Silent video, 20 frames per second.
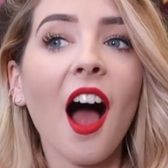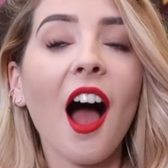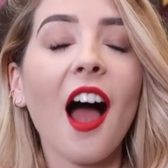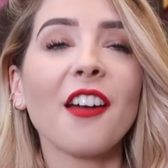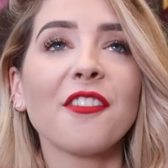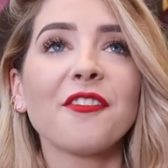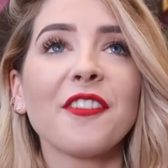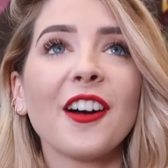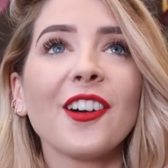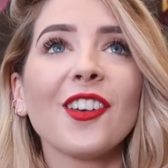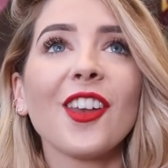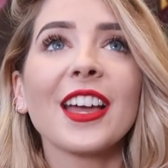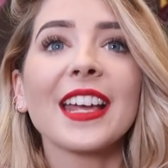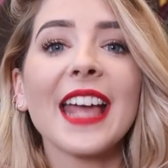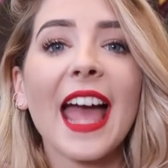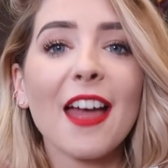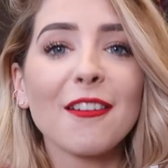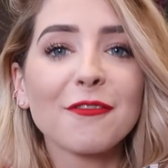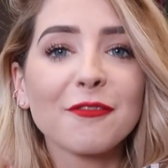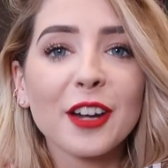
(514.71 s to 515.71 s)
I felt
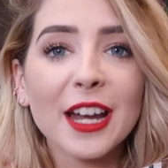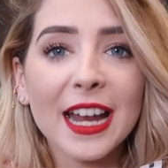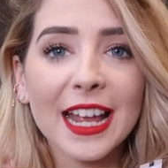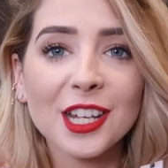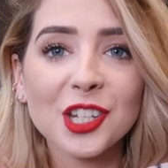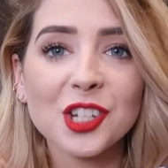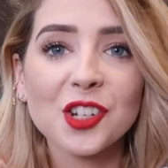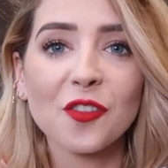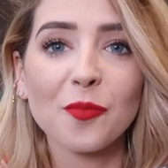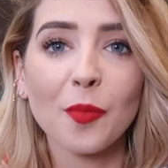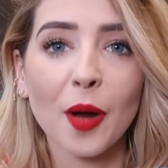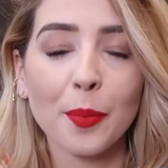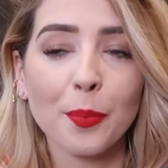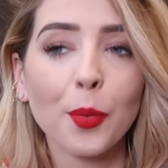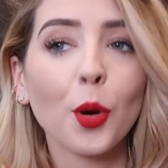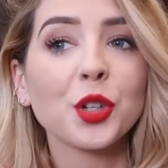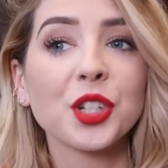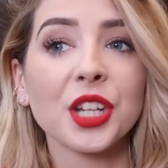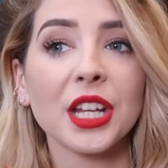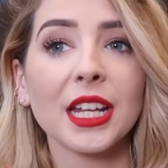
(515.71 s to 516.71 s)
like every inch of my
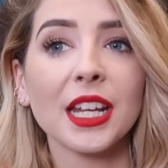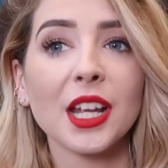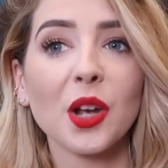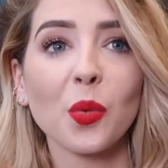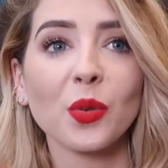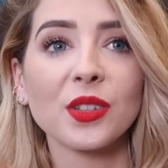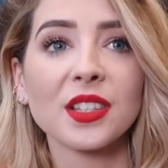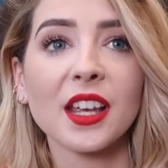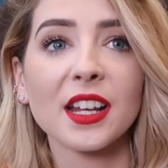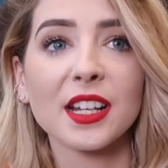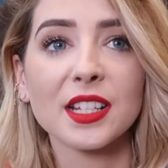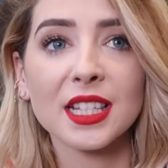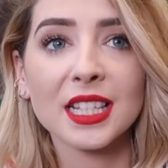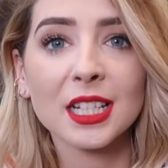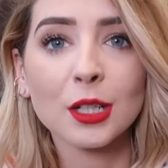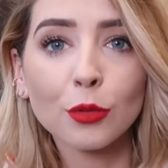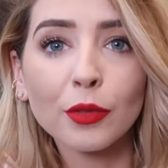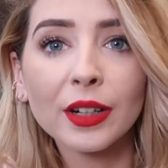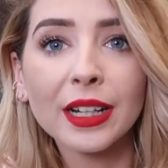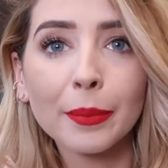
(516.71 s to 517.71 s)
body was like
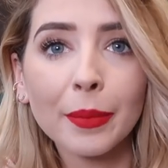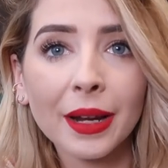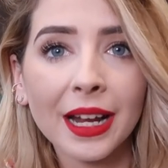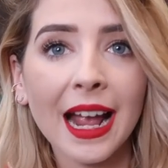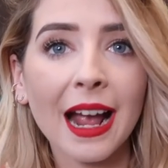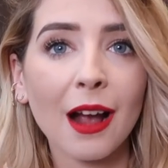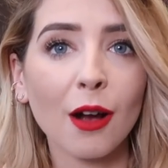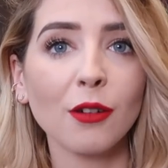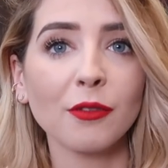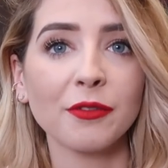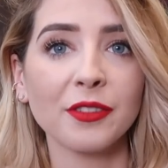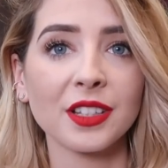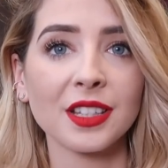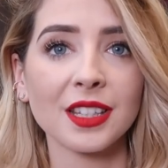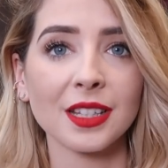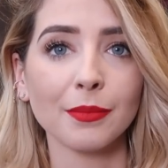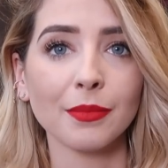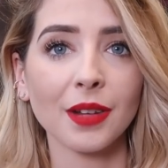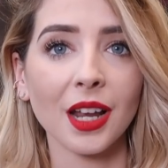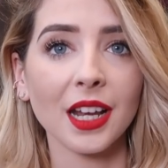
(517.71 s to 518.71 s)
screaming out for
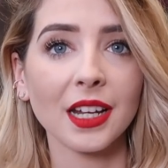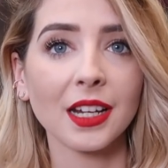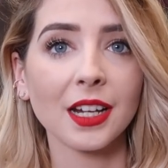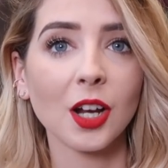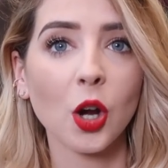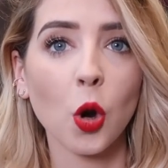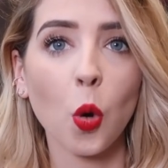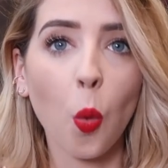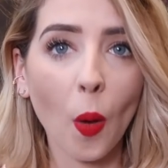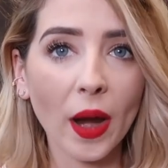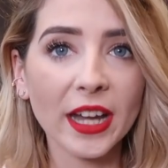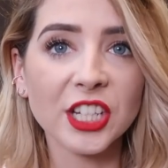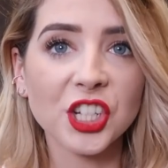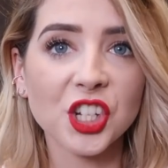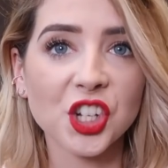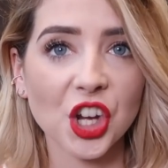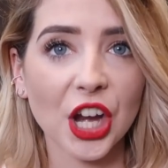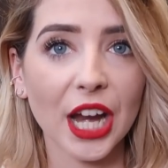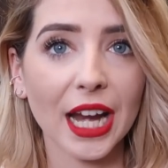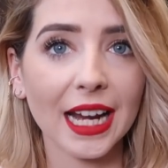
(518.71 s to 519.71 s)
some like
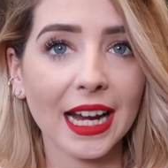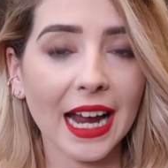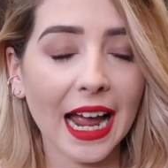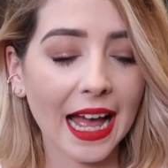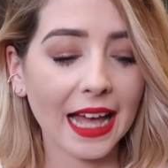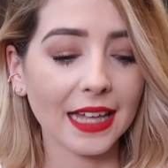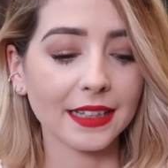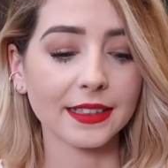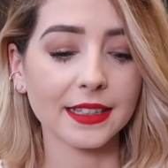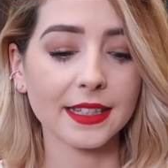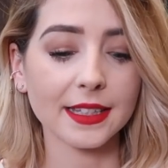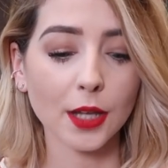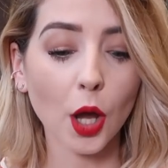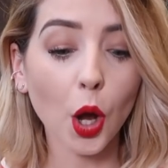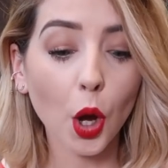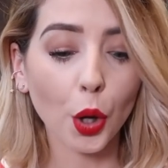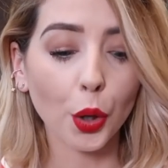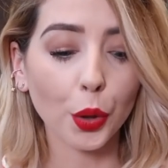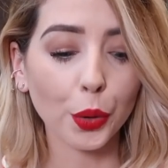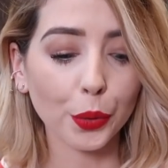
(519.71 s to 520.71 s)
quenching. And
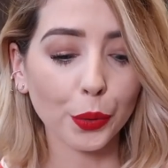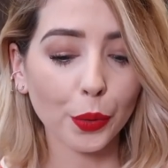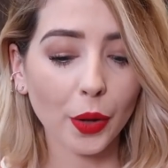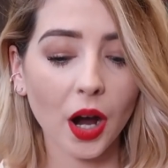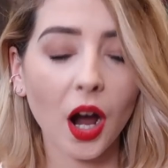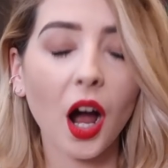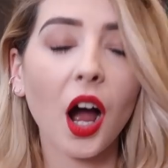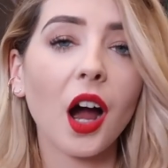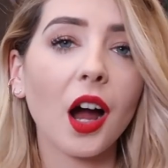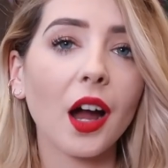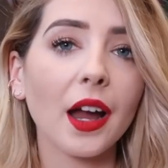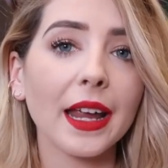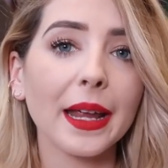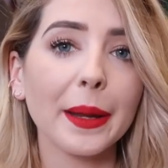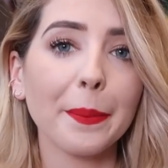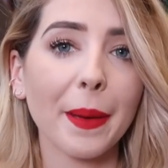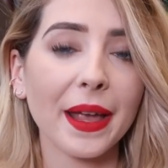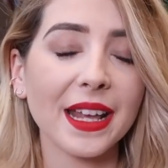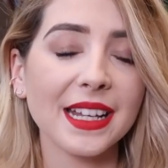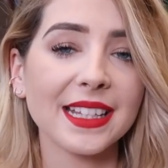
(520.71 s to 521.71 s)
so
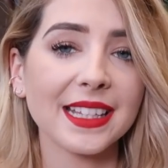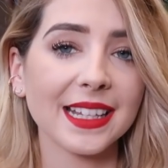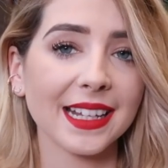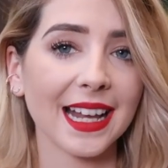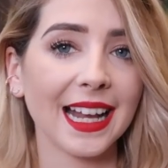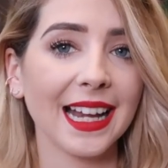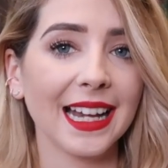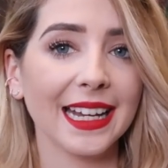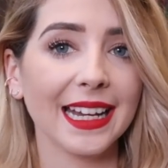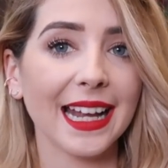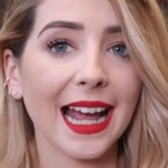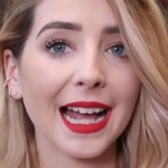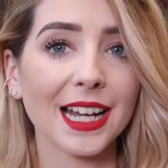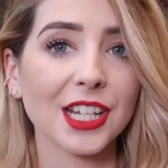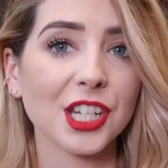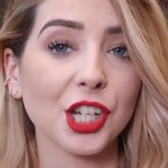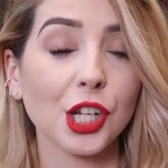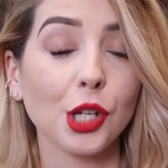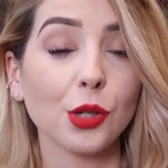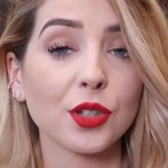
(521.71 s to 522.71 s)
I basically
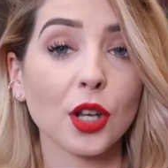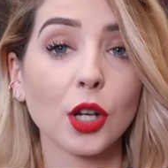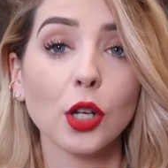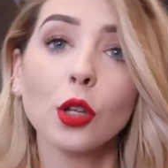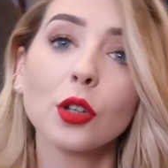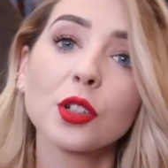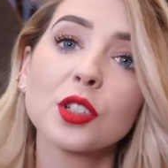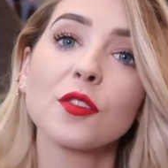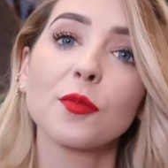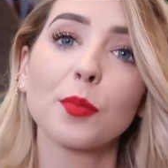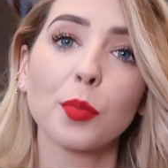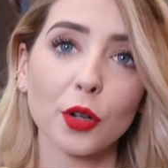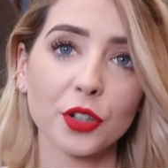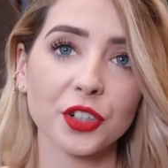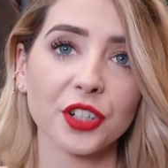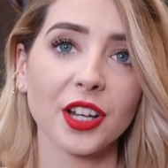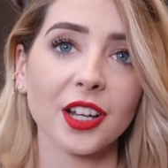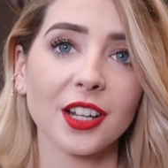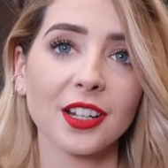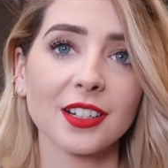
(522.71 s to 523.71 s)
had to use a lot of
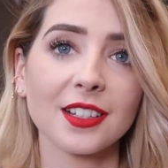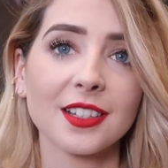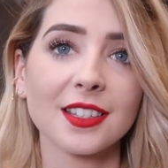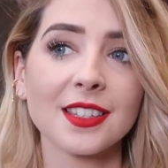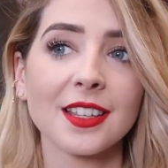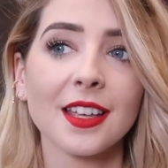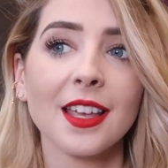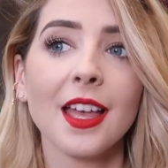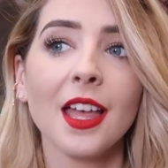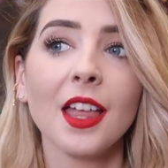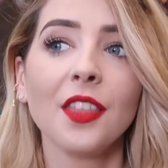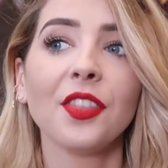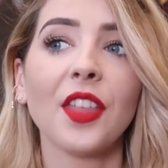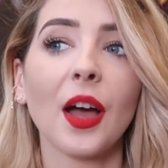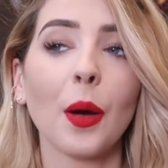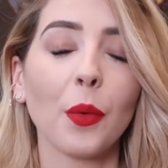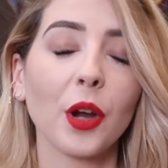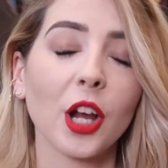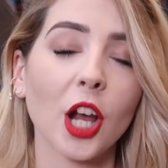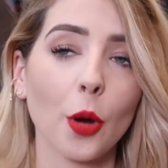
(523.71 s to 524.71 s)
products
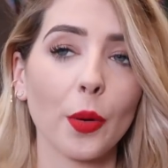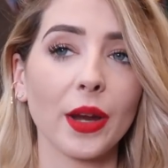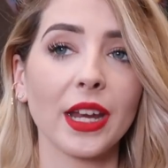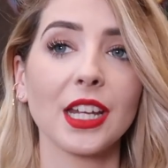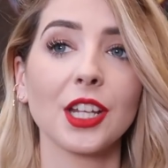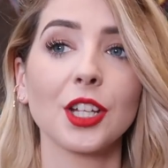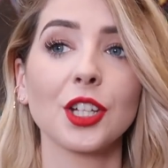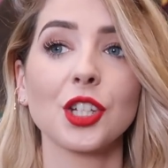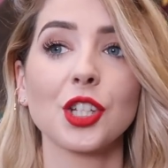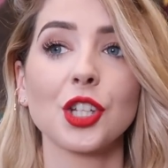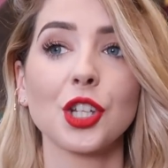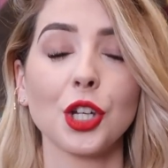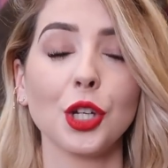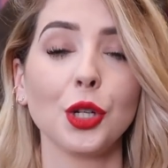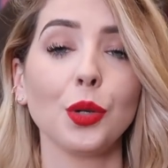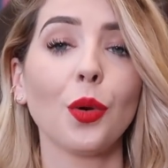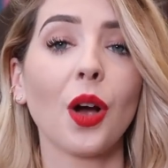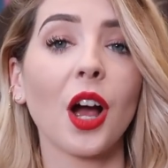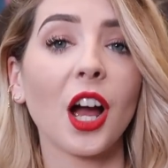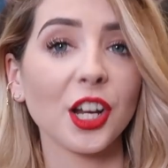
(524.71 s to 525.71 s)
that were going
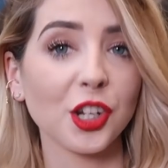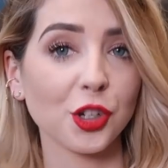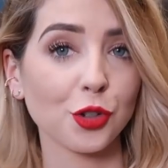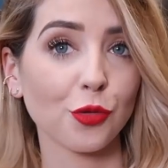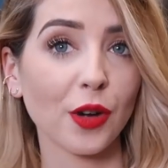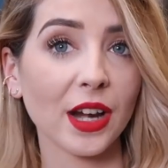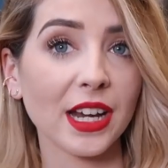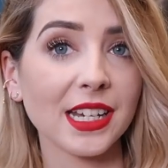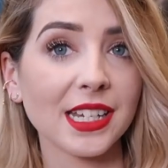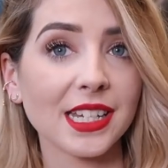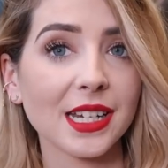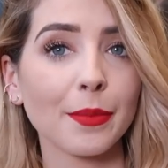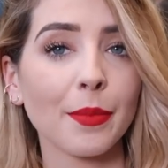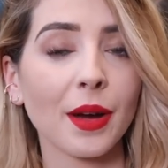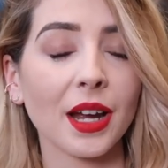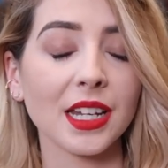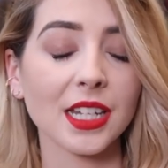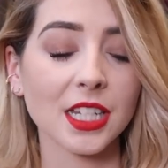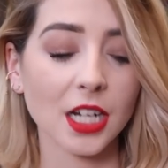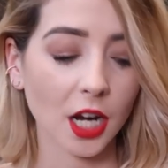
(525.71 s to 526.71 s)
to hydrate
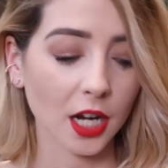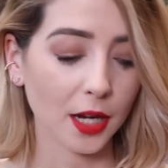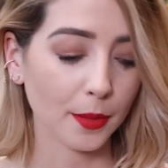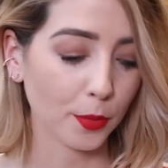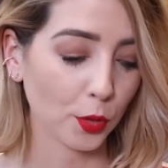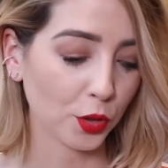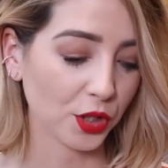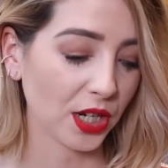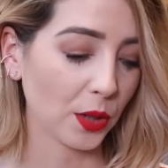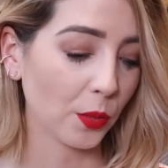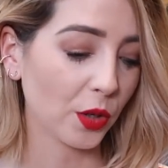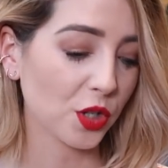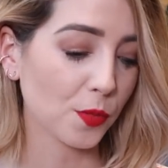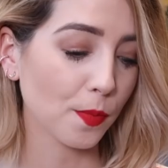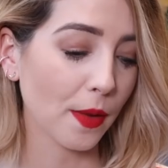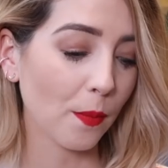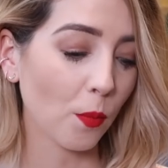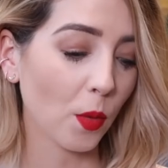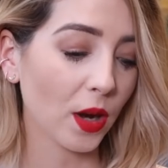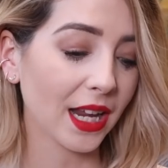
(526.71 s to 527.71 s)
my entire body,
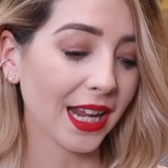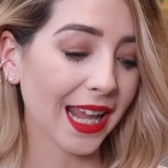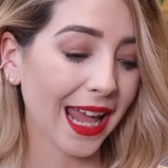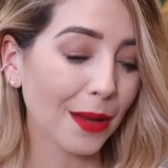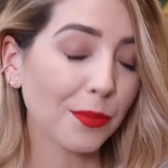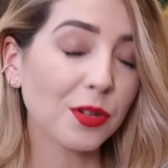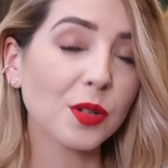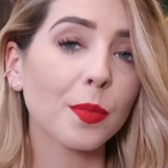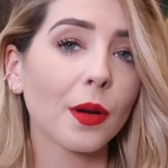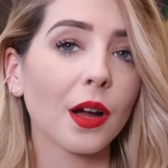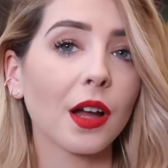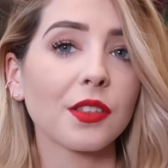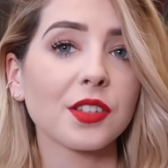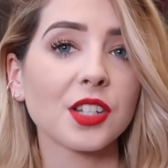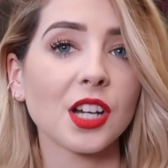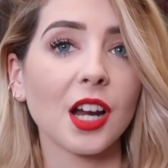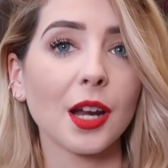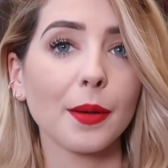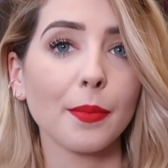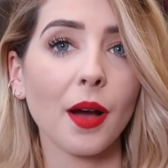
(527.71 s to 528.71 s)
which meant when it came to bath
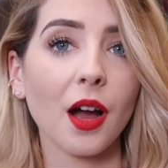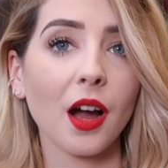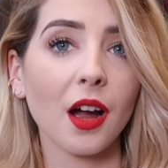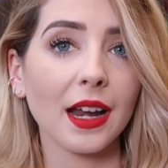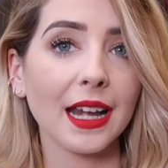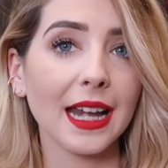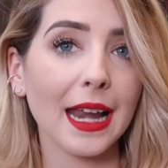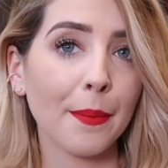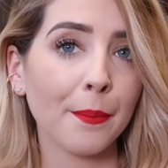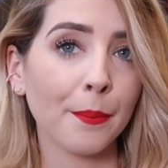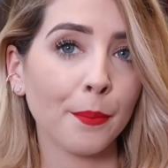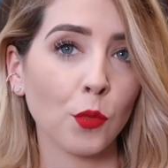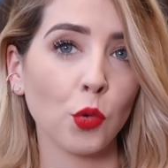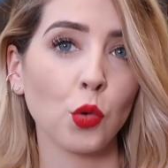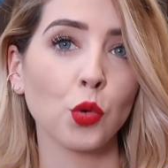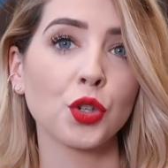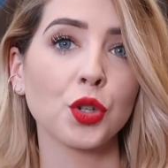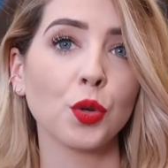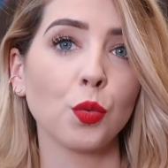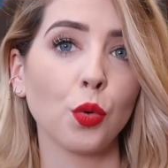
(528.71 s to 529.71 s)
time, I leant
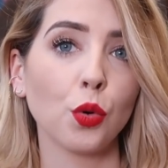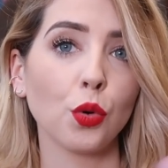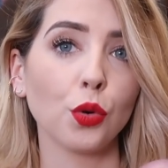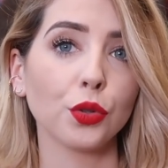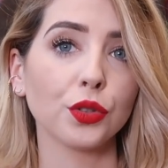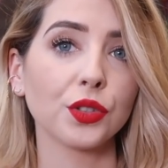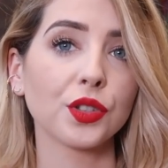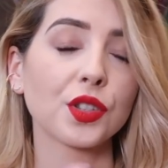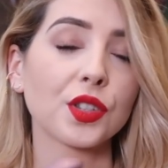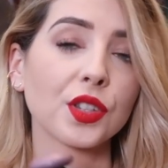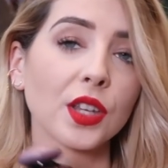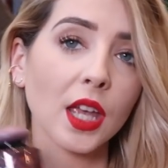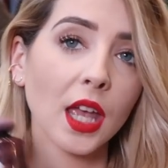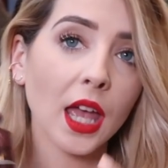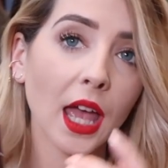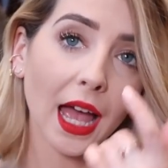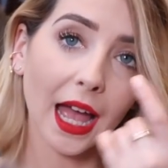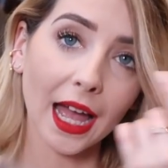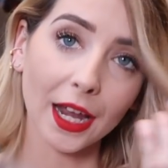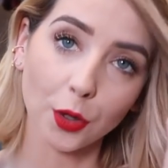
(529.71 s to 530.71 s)
more towards
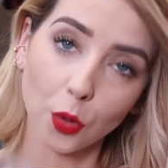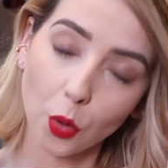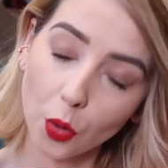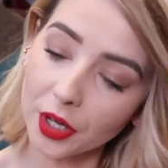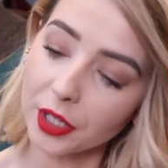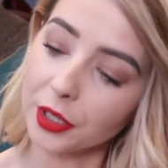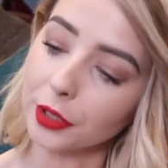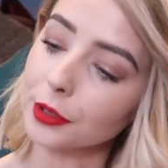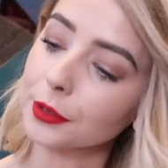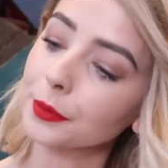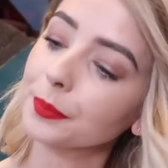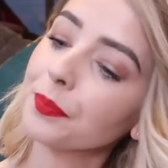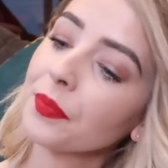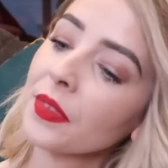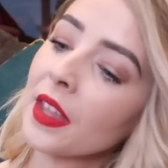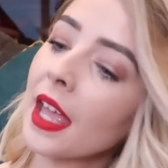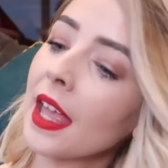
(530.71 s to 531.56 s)
an oil.